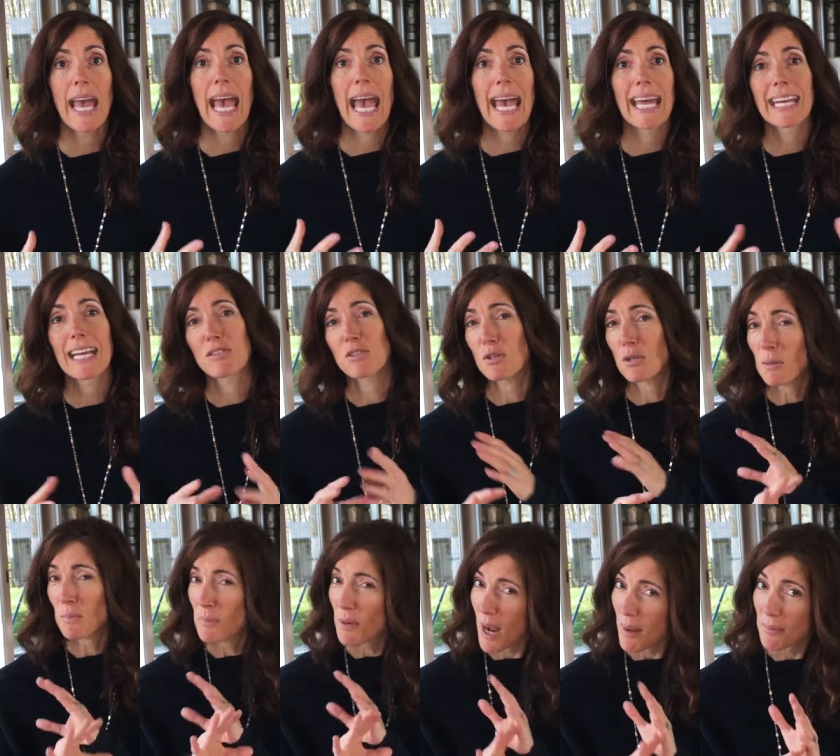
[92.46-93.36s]
And as you
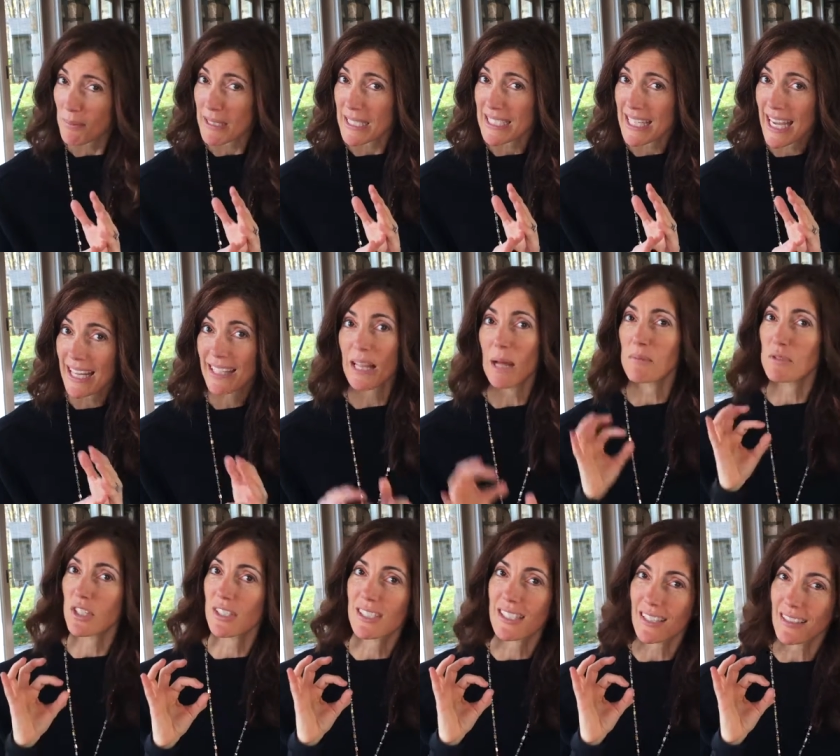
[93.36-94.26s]
could probably tell, I'm
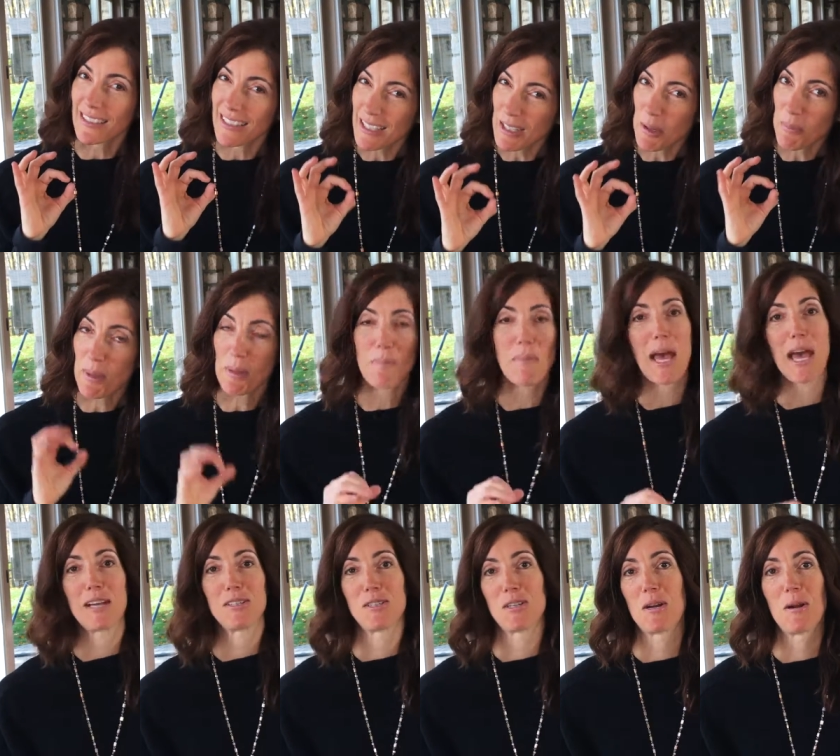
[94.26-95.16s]
just a little bit
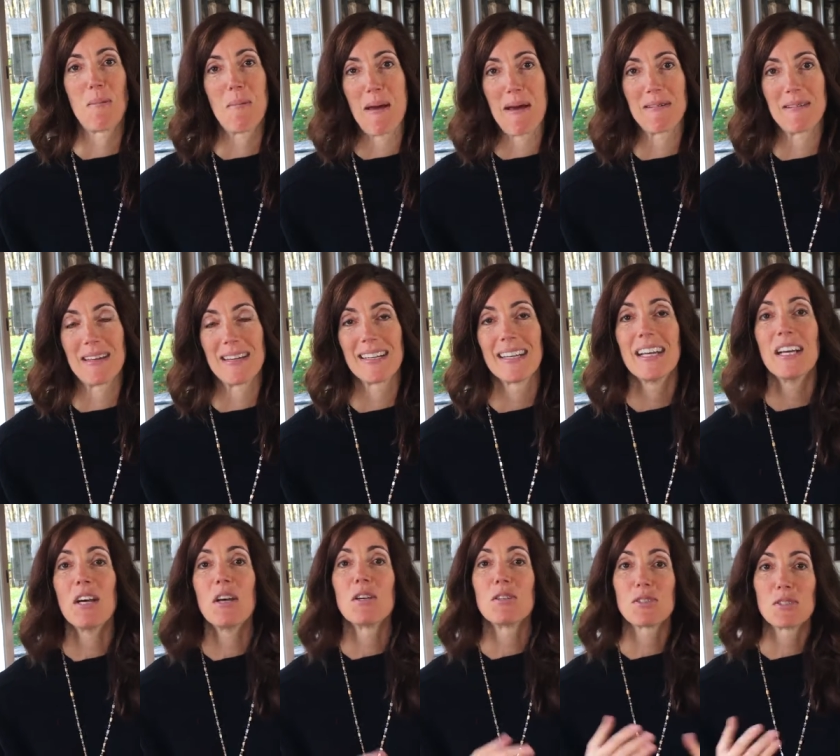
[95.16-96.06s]
passionate about it.
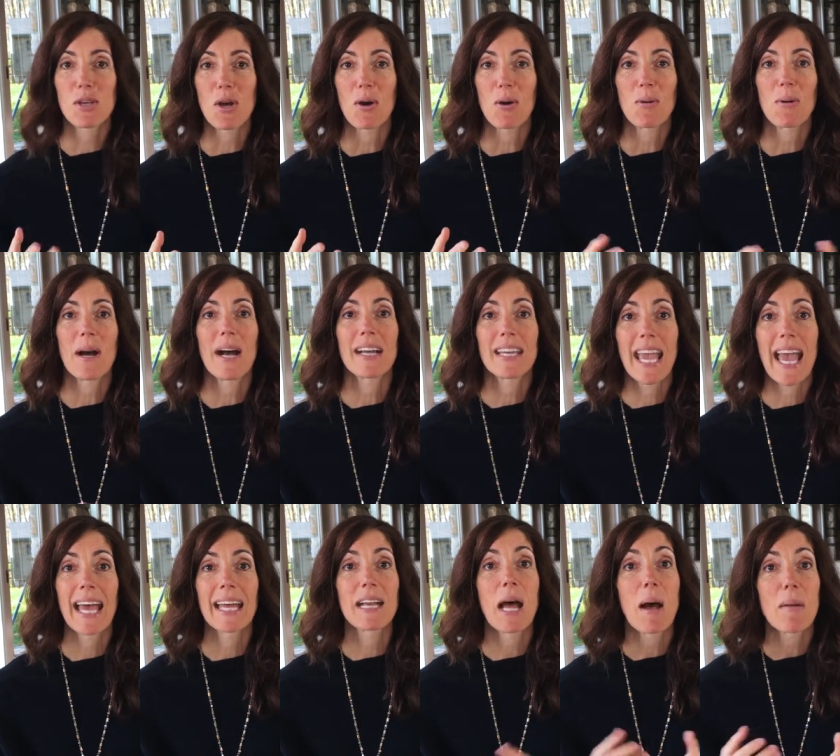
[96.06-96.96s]
So
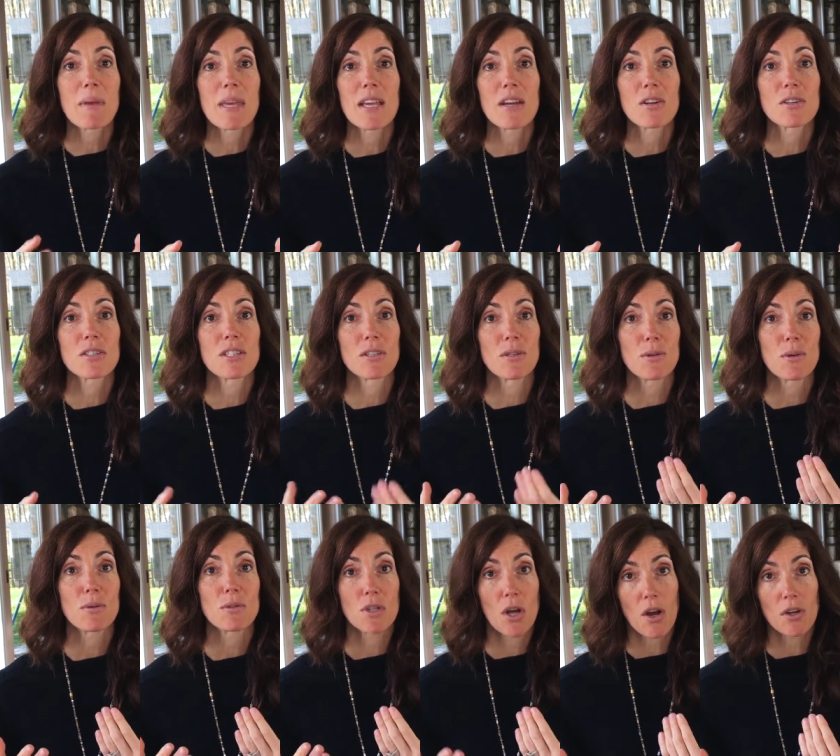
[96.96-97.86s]
again, I'm here
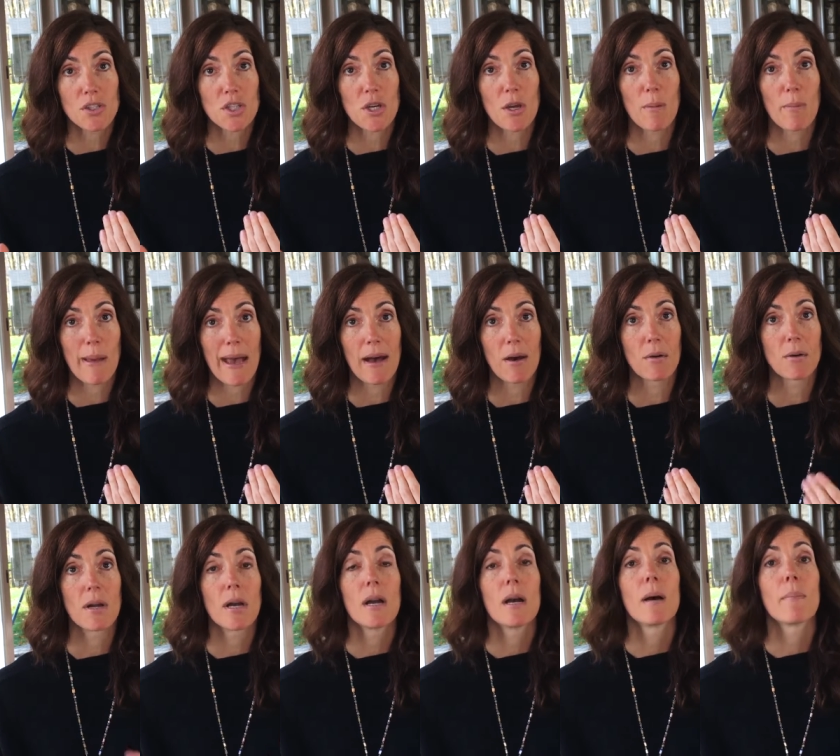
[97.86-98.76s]
to talk to you
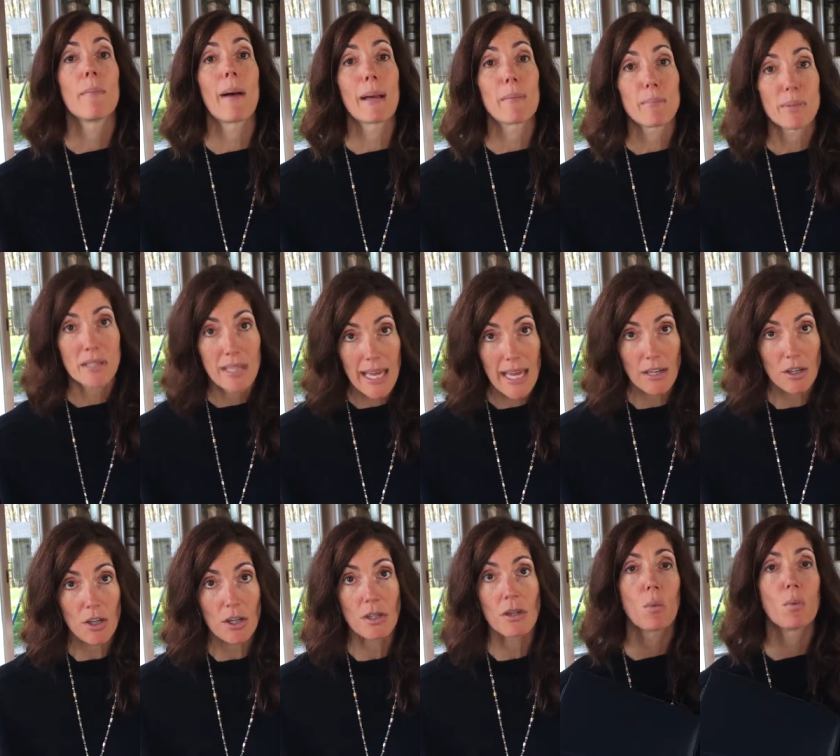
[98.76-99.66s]
about my
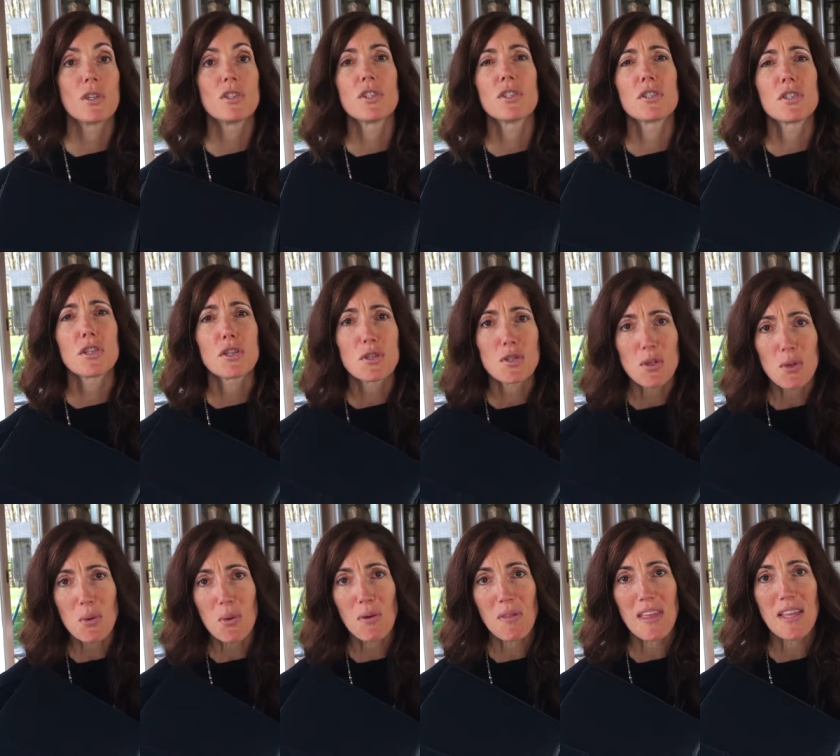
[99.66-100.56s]
planner, which is the
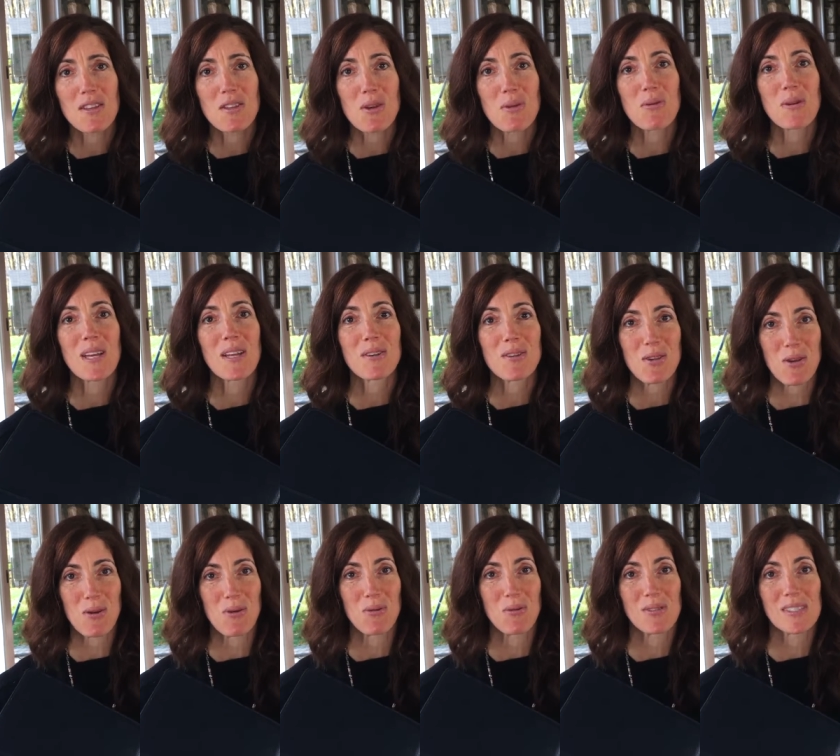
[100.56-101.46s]
tool that you can
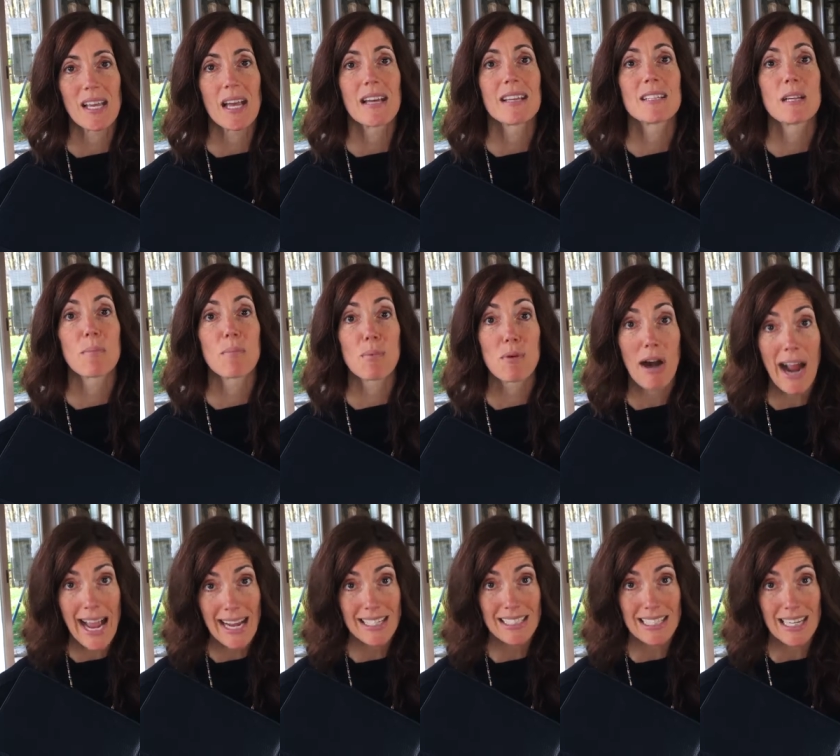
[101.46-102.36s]
use to
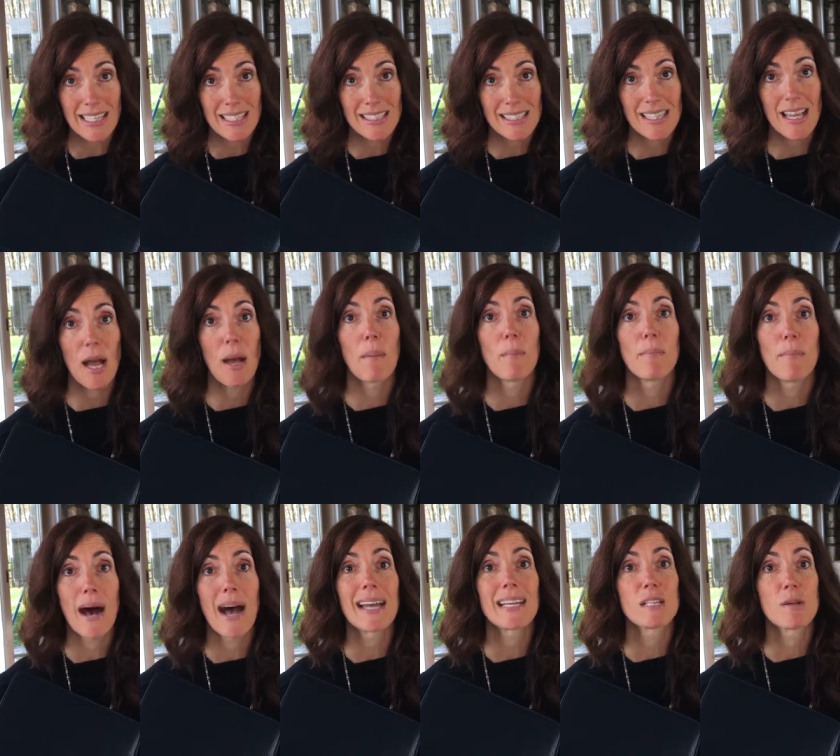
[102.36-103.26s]
practice
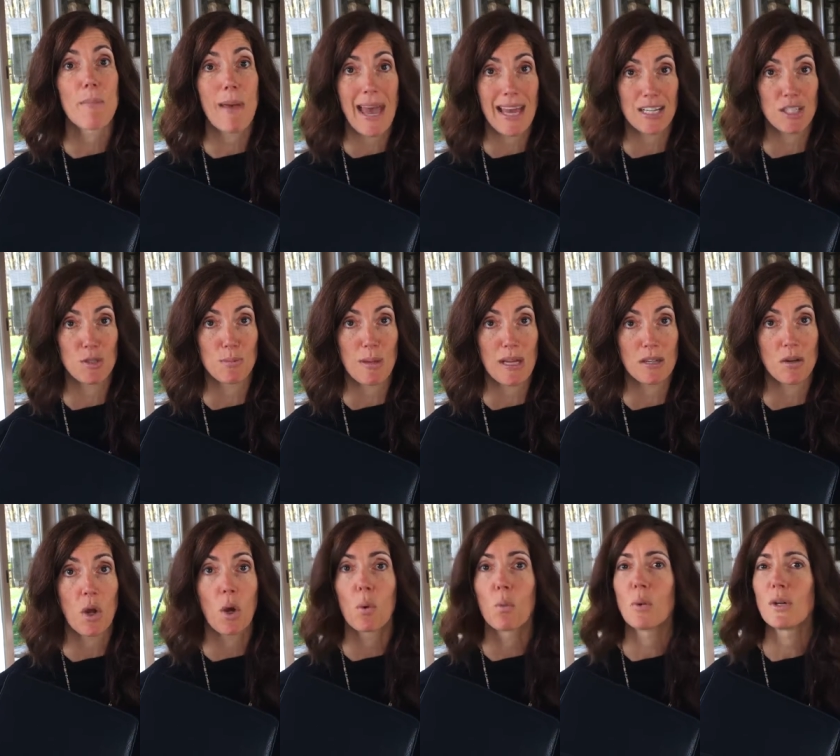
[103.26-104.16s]
mind management,
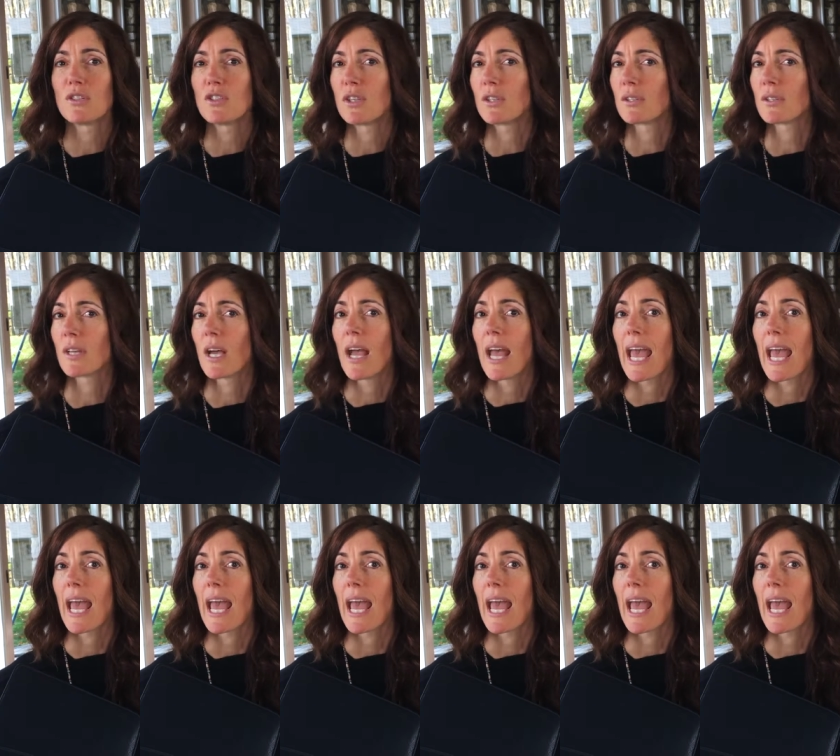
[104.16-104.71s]
which is